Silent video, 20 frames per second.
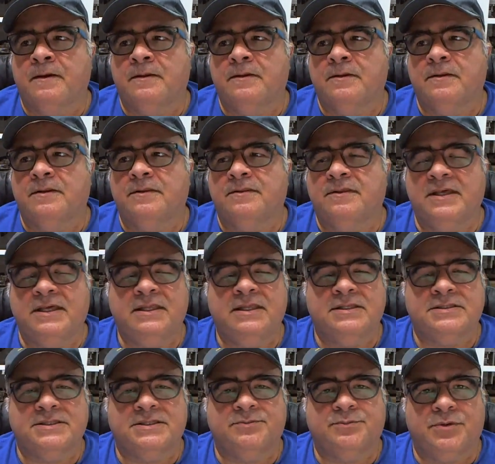The thing
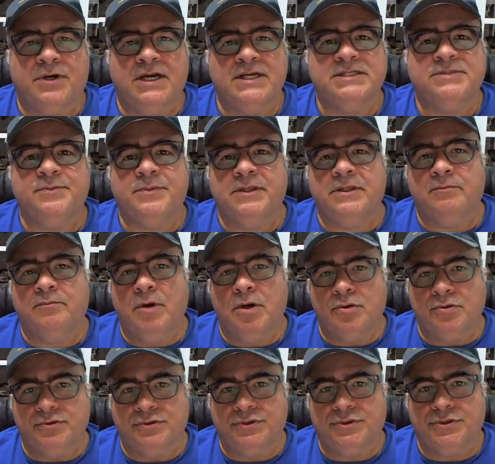that surprised me the
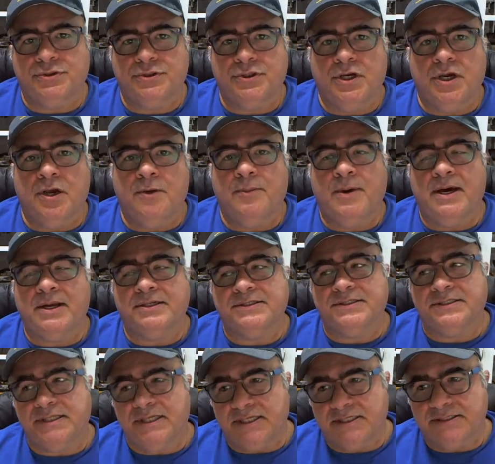most about a
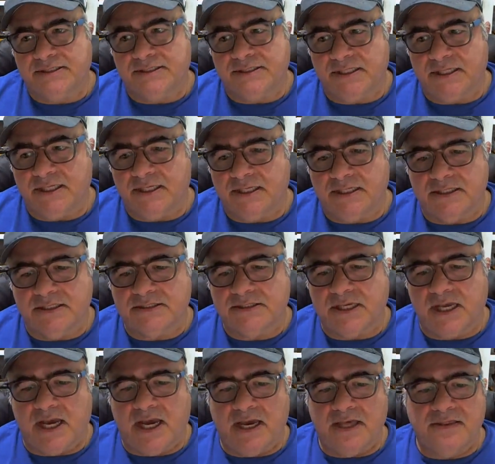CNC is
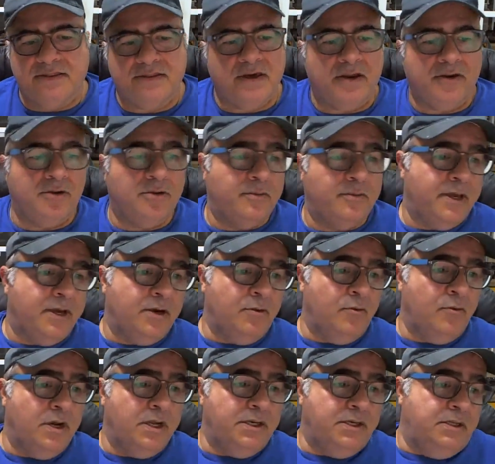I thought no matter
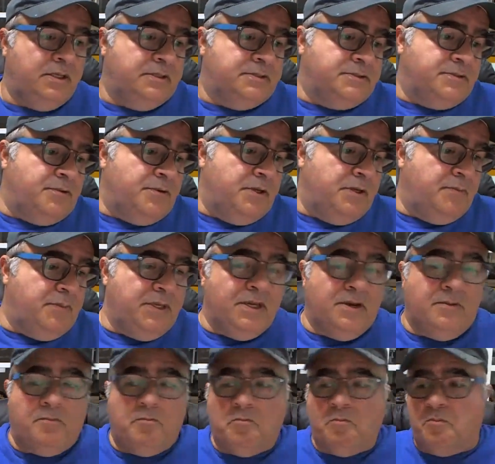what, it's going to be
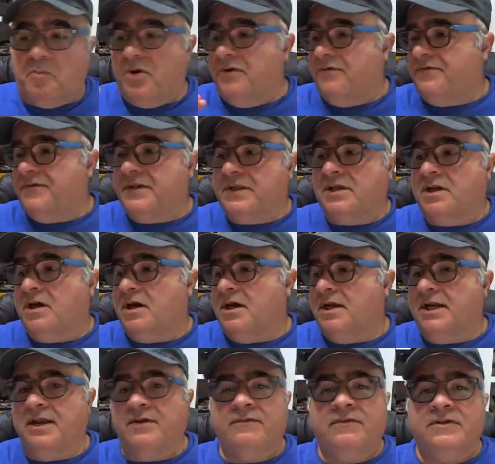a perfect
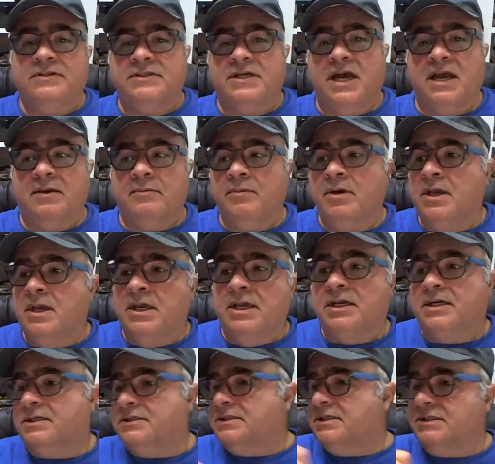cut every time
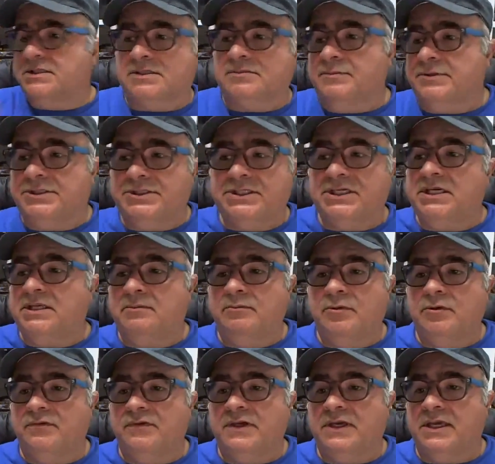because it's a machine
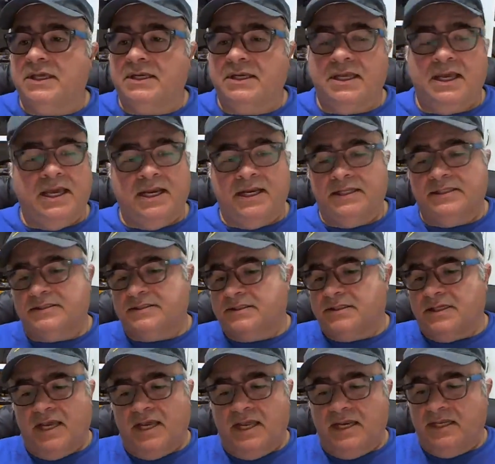moving it, and
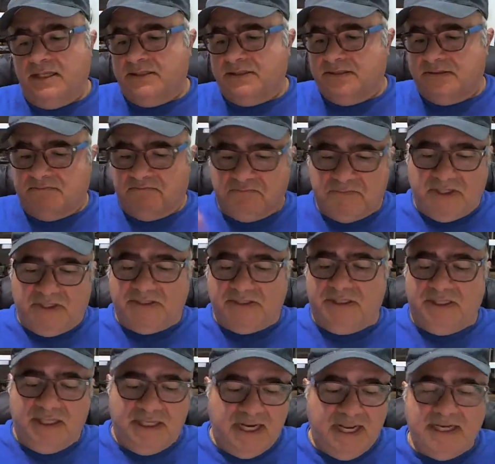it doesn't
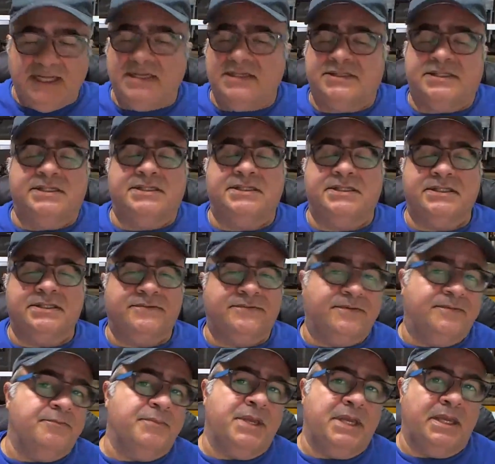need any assistance
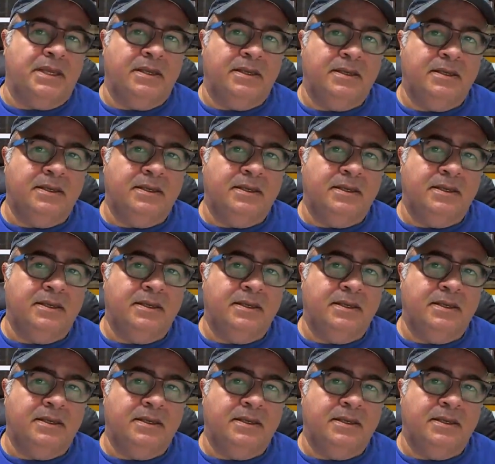from me.